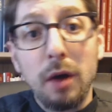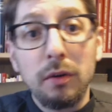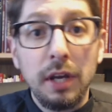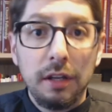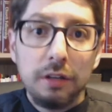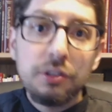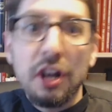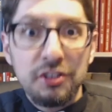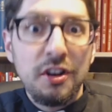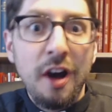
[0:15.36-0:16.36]
about
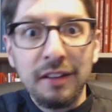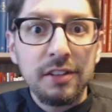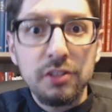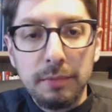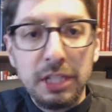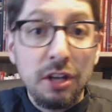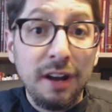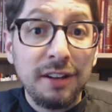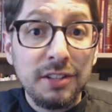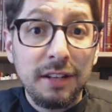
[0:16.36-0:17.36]
judge not lest you be
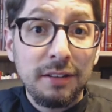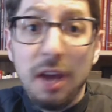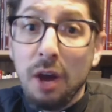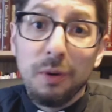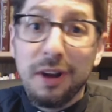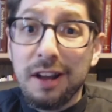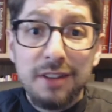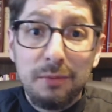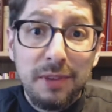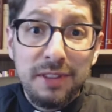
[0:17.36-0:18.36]
judged, and we're
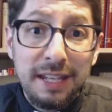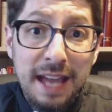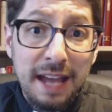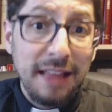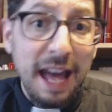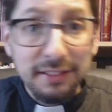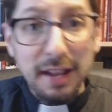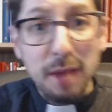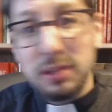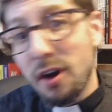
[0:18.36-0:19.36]
not done with it yet.
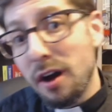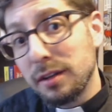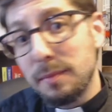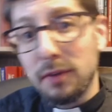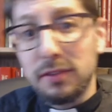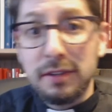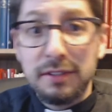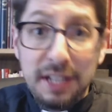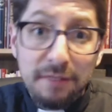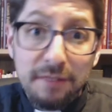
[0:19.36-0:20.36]
Last time we talked about
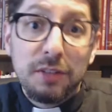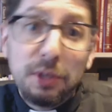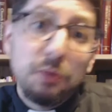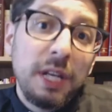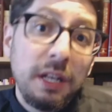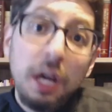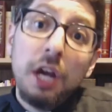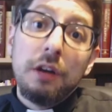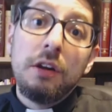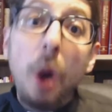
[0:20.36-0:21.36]
the difference between
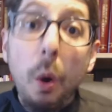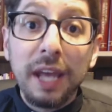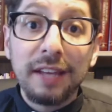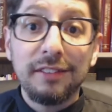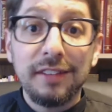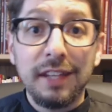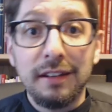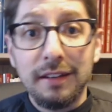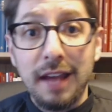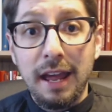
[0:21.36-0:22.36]
knowing
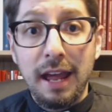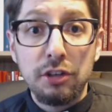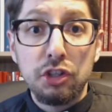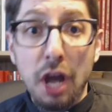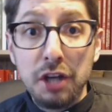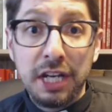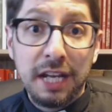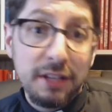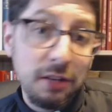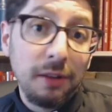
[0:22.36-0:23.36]
sin and
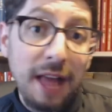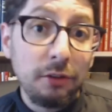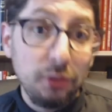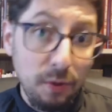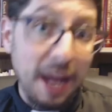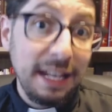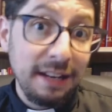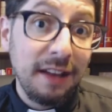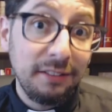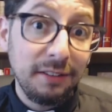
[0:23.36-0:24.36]
judging it, that you're allowed to
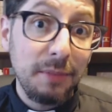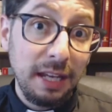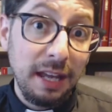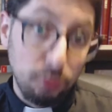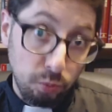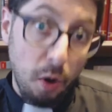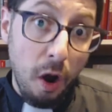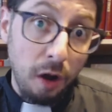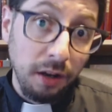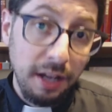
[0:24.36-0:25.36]
recognize something as
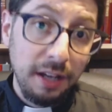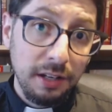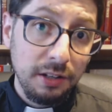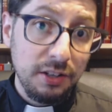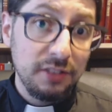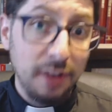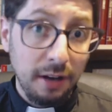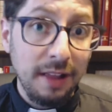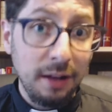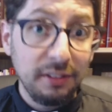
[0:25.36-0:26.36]
wrong. You're just
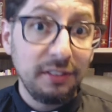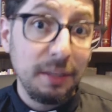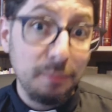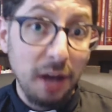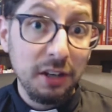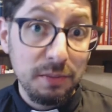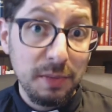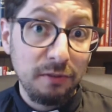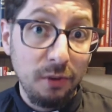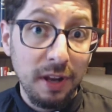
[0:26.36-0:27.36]
not allowed to seek
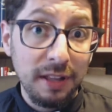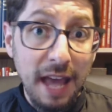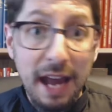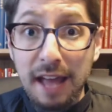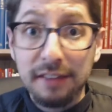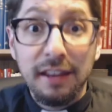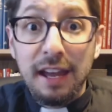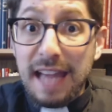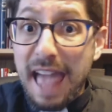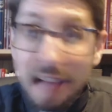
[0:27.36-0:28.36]
punishment for it. And that has
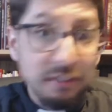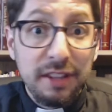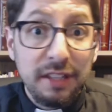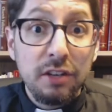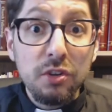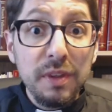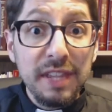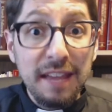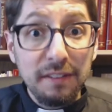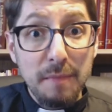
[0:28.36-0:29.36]
everything to do
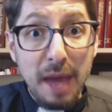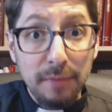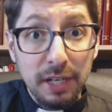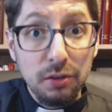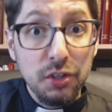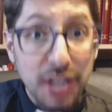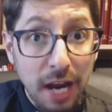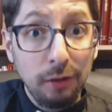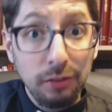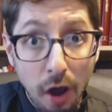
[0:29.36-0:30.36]
with the Eighth Commandment. You
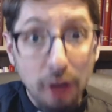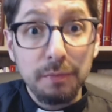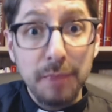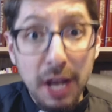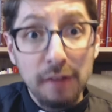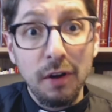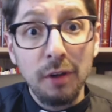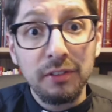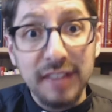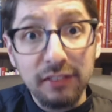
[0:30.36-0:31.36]
shall not bear
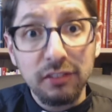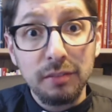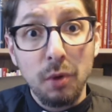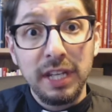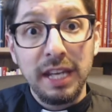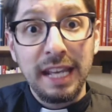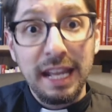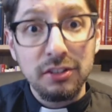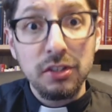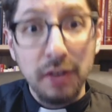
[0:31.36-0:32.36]
false testimony
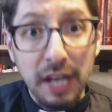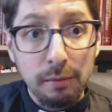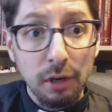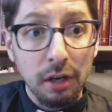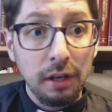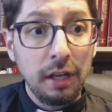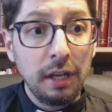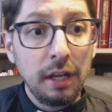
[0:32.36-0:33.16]
against your neighbor.